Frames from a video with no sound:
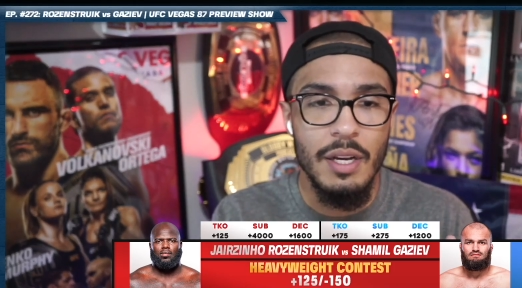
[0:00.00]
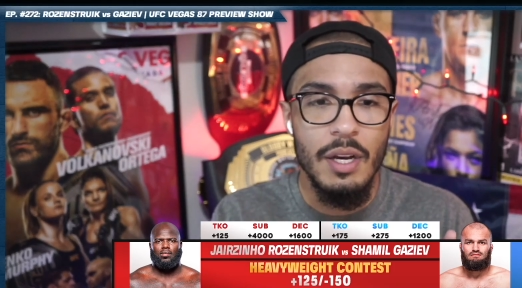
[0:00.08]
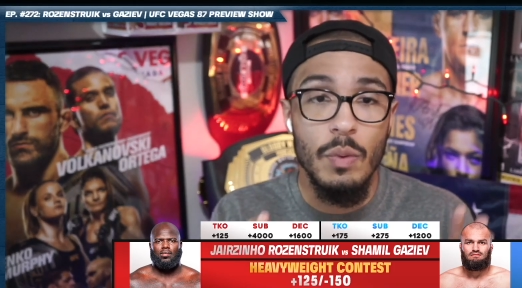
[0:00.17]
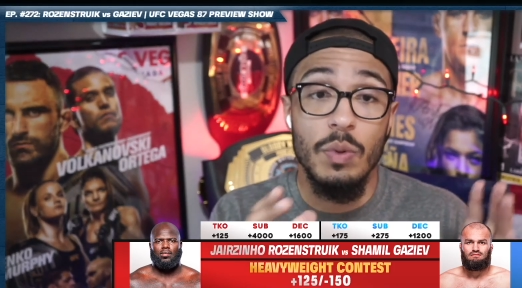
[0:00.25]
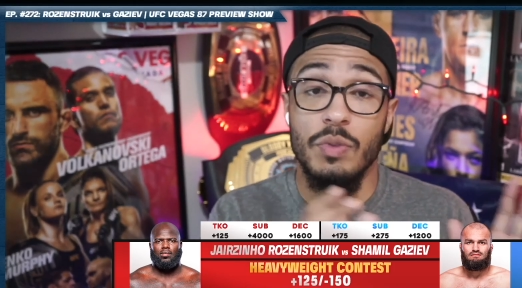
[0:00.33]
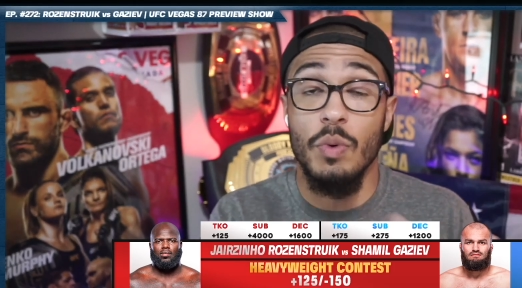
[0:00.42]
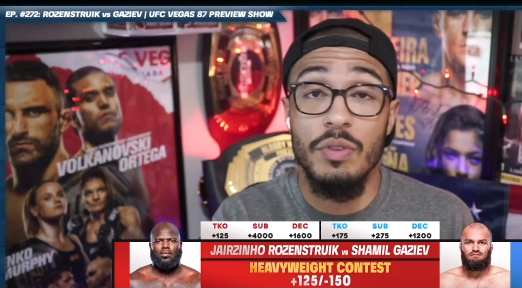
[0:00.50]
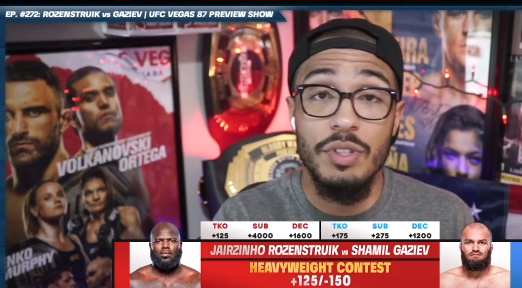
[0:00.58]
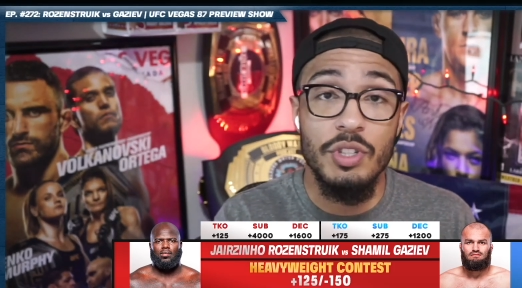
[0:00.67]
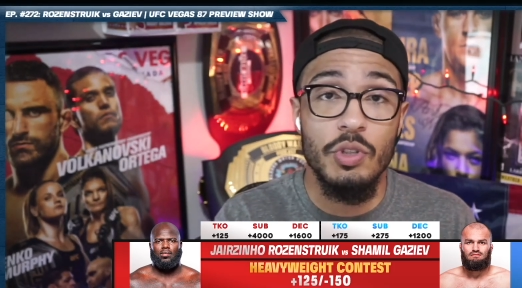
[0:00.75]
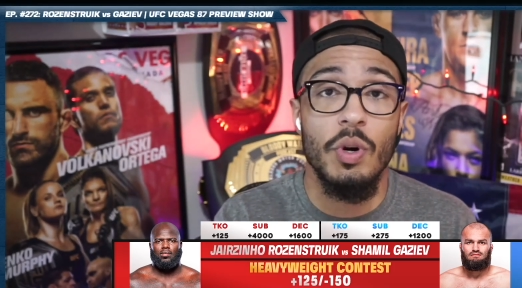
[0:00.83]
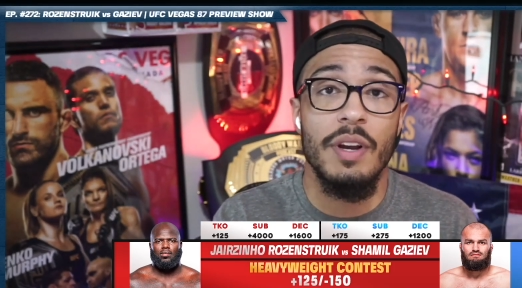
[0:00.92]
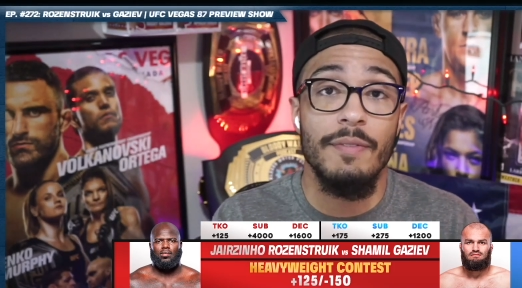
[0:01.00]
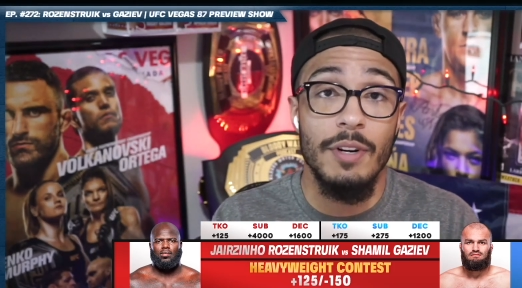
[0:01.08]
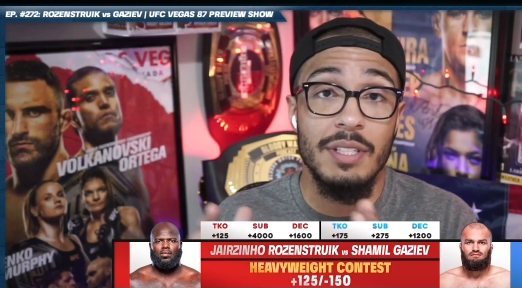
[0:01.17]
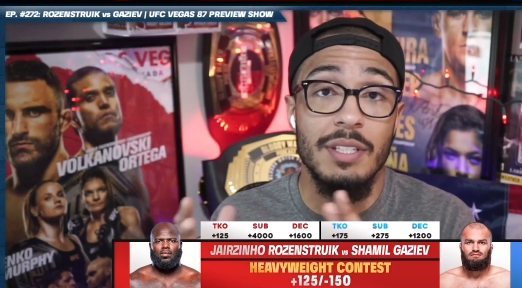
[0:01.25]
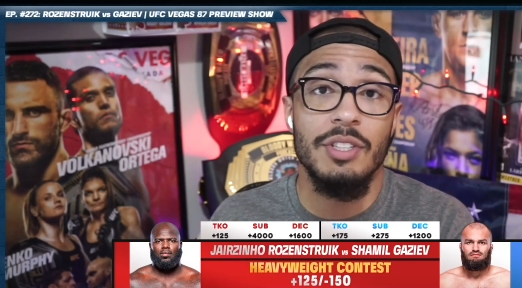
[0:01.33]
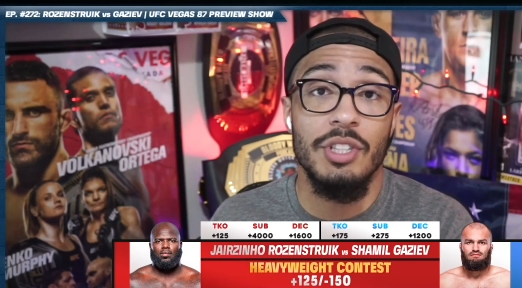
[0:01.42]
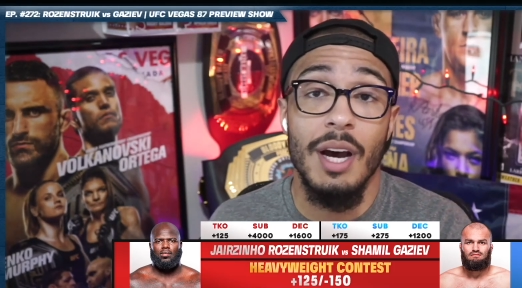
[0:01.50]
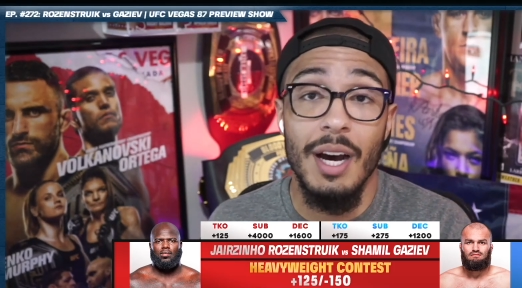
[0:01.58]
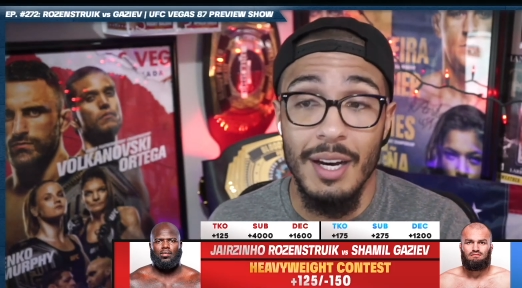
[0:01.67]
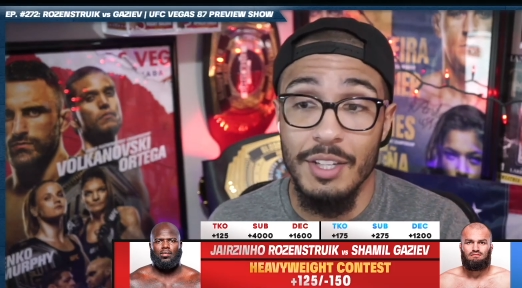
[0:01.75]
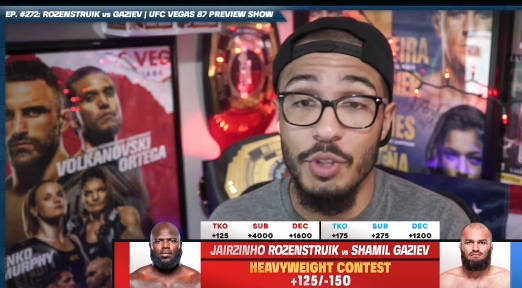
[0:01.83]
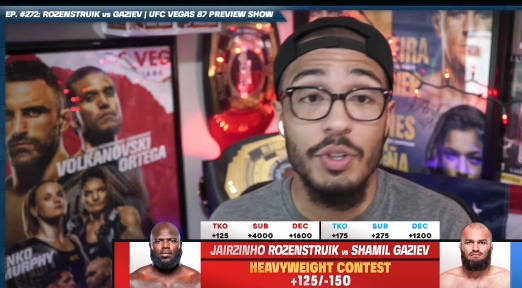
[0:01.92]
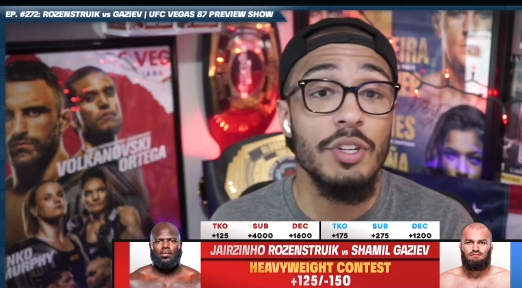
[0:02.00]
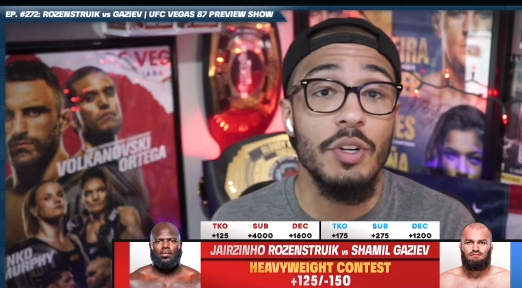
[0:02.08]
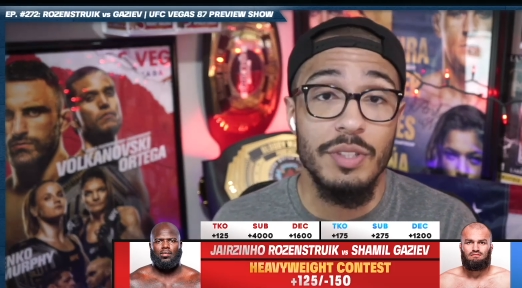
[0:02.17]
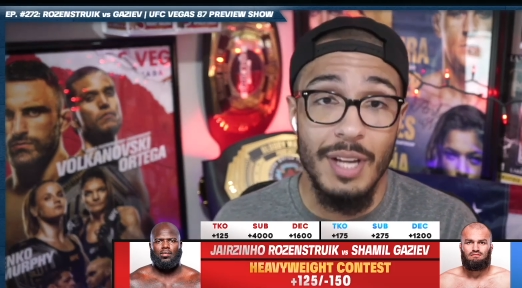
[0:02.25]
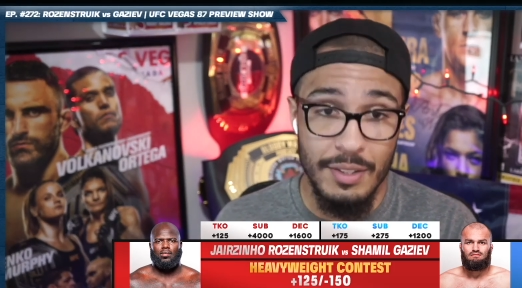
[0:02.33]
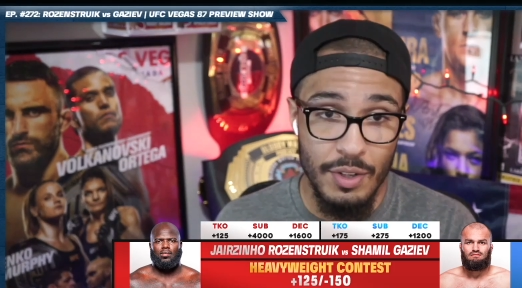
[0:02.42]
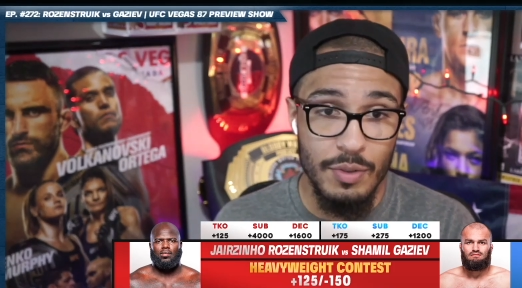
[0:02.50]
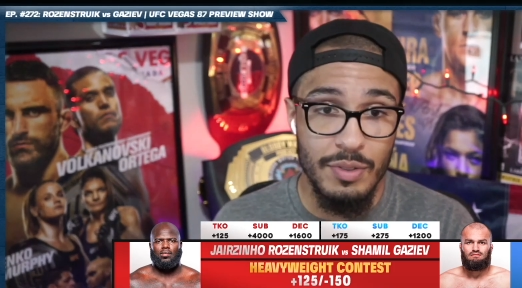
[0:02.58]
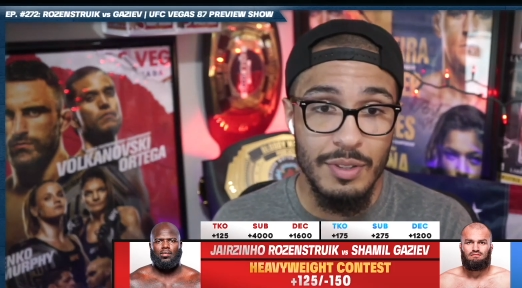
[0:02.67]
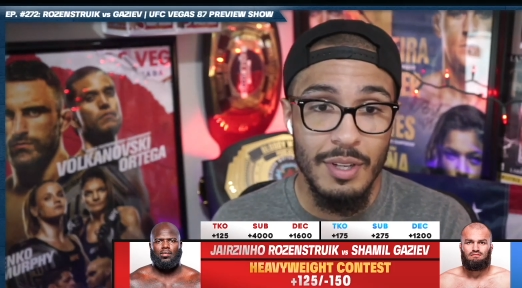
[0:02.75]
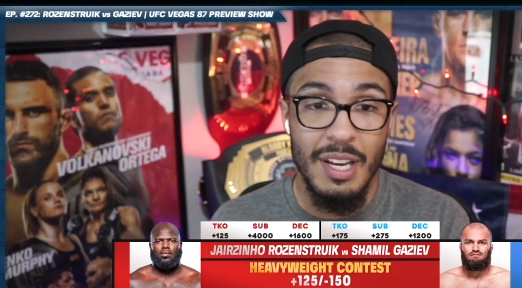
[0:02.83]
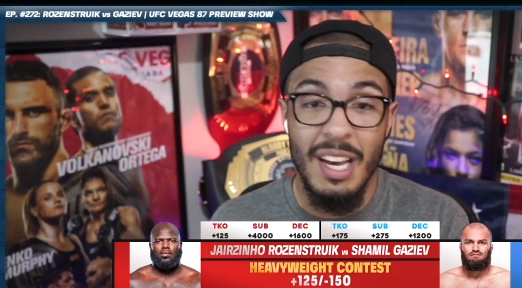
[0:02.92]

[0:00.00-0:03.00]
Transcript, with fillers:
Speaker 1: was Rozenstruik versus uh, Junior Dos Santos.